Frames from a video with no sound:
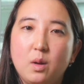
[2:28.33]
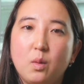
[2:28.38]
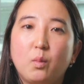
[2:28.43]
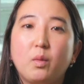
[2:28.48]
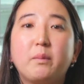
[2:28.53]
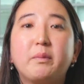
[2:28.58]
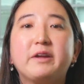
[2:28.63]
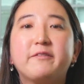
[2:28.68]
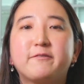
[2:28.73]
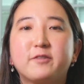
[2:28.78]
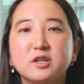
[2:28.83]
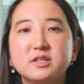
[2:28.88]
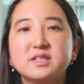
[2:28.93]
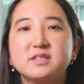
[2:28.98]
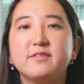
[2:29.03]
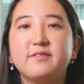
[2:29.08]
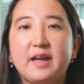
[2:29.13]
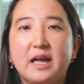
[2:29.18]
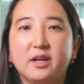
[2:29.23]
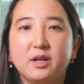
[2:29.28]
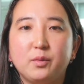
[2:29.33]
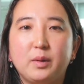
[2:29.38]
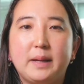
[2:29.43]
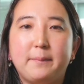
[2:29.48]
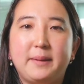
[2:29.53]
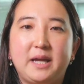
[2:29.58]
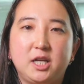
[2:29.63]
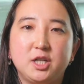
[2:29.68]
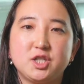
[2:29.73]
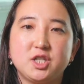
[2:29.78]
when we first evaluate
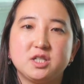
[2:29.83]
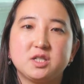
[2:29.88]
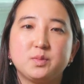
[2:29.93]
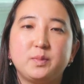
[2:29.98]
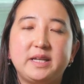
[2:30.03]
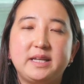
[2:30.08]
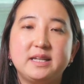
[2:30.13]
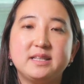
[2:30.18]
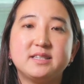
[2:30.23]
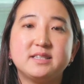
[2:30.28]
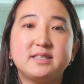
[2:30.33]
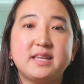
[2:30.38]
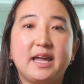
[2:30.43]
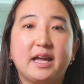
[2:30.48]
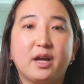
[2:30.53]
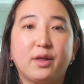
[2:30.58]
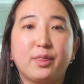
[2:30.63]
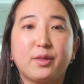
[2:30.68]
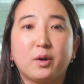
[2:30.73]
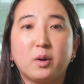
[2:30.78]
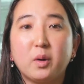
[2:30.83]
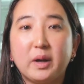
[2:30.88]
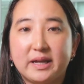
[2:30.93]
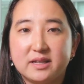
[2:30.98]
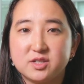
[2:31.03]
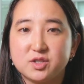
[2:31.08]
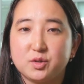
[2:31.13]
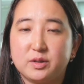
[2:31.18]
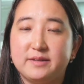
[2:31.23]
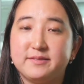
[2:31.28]
patients, we need to take a thorough
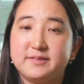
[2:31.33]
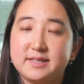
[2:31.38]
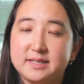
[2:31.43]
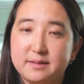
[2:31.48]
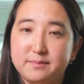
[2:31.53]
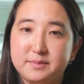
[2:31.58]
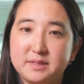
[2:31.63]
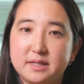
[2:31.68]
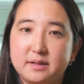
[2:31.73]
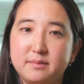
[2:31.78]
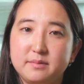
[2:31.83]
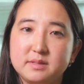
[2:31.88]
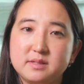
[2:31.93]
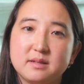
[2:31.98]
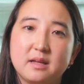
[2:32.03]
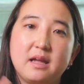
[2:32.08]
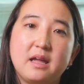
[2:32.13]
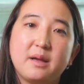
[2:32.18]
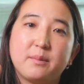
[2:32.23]
history of symptoms,